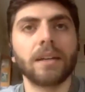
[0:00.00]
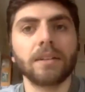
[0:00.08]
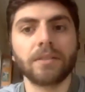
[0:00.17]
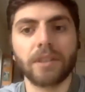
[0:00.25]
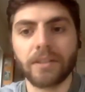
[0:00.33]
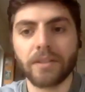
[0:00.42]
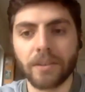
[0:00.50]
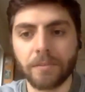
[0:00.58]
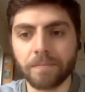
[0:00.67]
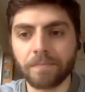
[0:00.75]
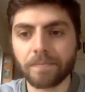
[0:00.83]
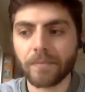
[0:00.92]

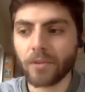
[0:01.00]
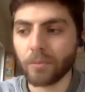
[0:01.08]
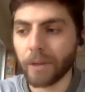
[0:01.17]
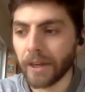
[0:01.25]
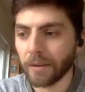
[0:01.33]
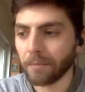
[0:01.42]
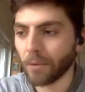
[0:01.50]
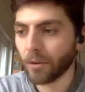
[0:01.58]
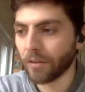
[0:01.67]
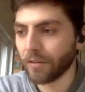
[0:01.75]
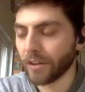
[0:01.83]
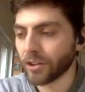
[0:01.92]
system to make more
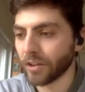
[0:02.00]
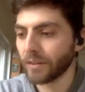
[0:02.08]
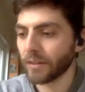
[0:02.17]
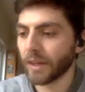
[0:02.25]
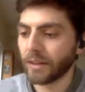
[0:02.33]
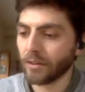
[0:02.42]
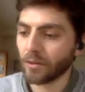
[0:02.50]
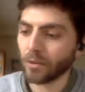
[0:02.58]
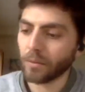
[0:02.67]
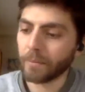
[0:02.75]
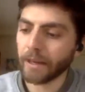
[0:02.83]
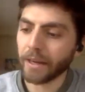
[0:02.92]
efficient and
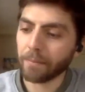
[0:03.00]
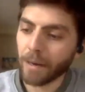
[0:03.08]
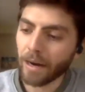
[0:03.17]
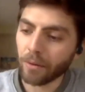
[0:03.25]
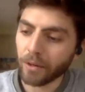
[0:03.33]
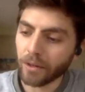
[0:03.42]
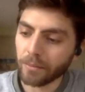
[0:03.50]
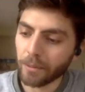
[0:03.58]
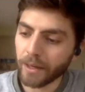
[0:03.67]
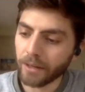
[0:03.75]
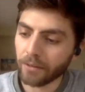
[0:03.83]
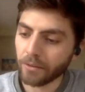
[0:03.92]
to make it powered
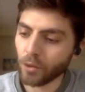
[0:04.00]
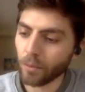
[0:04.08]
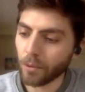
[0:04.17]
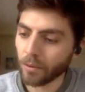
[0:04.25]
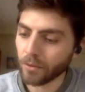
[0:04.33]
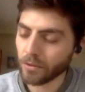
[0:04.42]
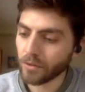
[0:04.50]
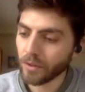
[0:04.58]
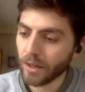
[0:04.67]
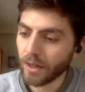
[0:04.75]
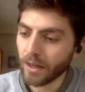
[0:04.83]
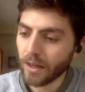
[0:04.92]
by renewables,
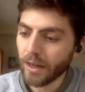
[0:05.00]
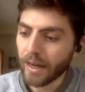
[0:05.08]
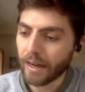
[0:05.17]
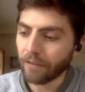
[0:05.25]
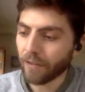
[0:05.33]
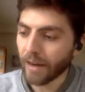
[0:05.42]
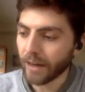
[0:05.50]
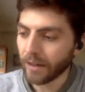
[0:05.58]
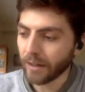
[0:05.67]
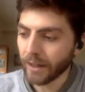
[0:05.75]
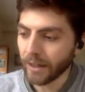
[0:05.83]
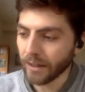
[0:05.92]
and
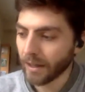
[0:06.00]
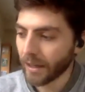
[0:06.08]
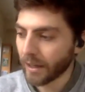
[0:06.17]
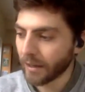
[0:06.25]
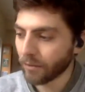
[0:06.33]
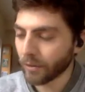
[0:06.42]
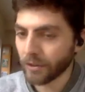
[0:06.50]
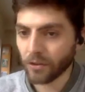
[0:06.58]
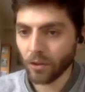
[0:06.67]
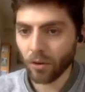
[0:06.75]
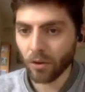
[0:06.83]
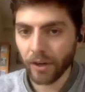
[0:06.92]
finally
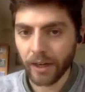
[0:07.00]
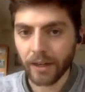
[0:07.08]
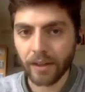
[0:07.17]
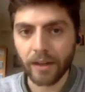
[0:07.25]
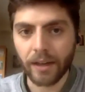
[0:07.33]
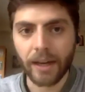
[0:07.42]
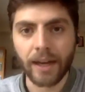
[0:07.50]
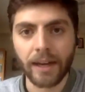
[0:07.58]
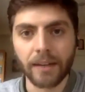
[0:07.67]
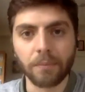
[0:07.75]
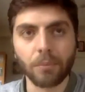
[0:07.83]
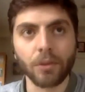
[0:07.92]
restoring
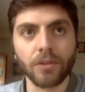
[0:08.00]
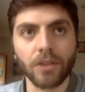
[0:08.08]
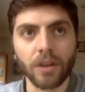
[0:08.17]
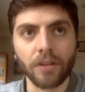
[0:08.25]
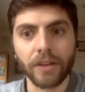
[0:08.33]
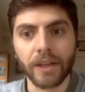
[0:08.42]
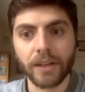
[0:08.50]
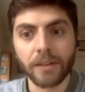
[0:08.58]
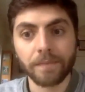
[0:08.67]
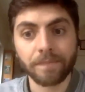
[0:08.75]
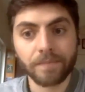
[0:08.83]
and preserving